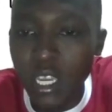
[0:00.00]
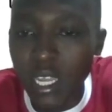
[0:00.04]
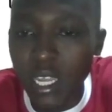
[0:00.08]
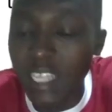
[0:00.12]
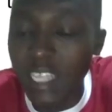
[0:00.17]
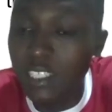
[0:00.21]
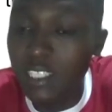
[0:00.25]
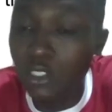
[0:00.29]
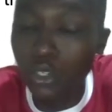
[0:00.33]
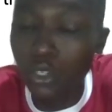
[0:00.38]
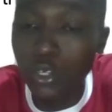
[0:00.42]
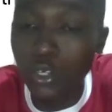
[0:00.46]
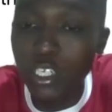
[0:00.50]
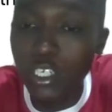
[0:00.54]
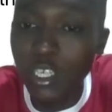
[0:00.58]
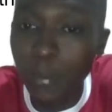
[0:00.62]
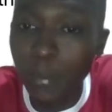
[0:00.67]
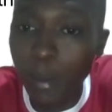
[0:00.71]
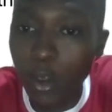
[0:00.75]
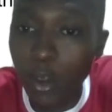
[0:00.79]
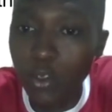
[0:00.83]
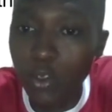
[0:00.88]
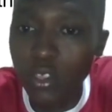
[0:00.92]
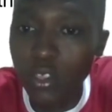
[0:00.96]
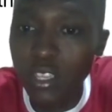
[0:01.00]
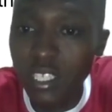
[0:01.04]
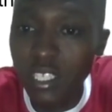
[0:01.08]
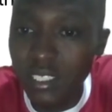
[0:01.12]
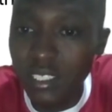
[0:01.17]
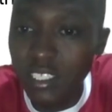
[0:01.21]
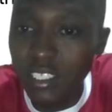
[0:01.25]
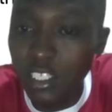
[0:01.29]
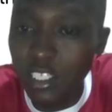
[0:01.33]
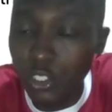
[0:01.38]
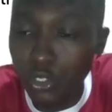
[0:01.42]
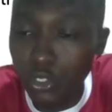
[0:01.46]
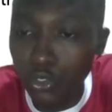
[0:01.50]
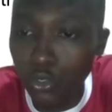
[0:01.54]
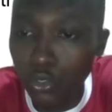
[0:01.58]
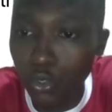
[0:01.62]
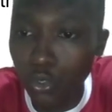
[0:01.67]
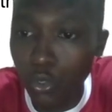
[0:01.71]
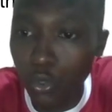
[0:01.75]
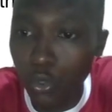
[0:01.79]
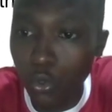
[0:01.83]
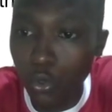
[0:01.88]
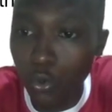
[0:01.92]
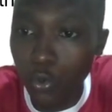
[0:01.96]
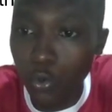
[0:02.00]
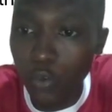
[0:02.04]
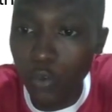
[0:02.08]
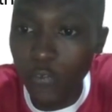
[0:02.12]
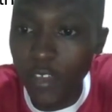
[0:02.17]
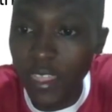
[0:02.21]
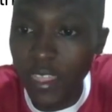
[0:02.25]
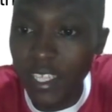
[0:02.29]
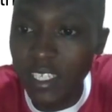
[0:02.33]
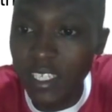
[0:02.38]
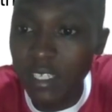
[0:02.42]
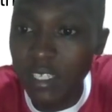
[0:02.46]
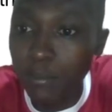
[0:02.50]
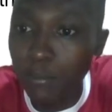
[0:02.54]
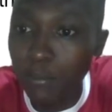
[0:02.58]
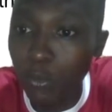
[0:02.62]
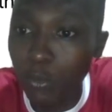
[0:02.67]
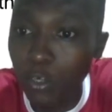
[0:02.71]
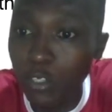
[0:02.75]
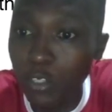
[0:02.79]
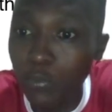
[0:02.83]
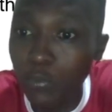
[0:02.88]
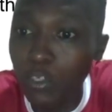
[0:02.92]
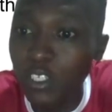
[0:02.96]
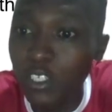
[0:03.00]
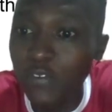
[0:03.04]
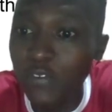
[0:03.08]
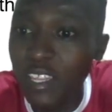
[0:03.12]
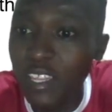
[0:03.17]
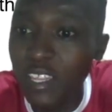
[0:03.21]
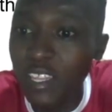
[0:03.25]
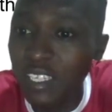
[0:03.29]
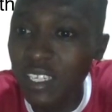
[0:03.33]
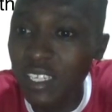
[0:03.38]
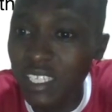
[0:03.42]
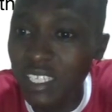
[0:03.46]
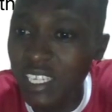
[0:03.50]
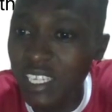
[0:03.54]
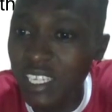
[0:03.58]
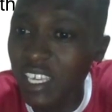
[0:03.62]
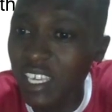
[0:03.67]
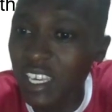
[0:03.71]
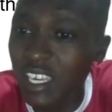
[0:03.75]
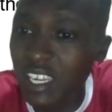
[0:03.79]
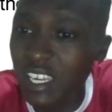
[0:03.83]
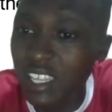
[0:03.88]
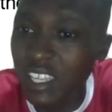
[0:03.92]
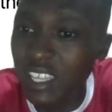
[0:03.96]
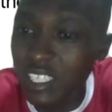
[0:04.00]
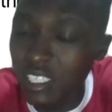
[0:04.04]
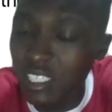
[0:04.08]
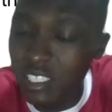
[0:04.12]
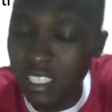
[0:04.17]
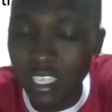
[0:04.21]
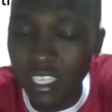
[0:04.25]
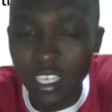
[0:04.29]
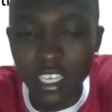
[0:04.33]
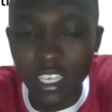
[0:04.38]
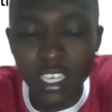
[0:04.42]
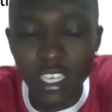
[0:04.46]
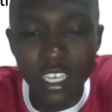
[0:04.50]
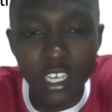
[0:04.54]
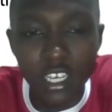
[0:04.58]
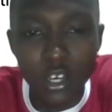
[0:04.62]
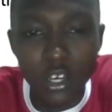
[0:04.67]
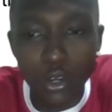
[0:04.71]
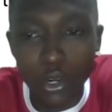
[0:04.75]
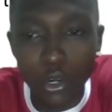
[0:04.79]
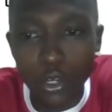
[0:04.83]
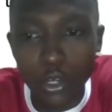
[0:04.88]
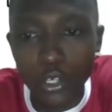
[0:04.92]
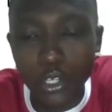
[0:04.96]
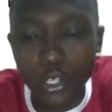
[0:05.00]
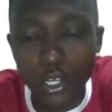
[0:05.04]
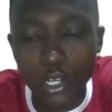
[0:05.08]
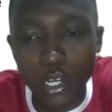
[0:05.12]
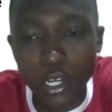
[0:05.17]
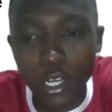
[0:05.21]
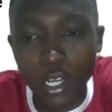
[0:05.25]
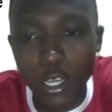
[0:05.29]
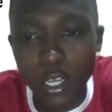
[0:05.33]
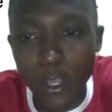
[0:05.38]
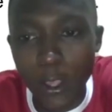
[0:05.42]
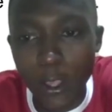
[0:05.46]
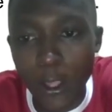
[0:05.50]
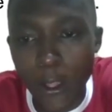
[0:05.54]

Let's go deeper on this issue. We find that what motivated these colonial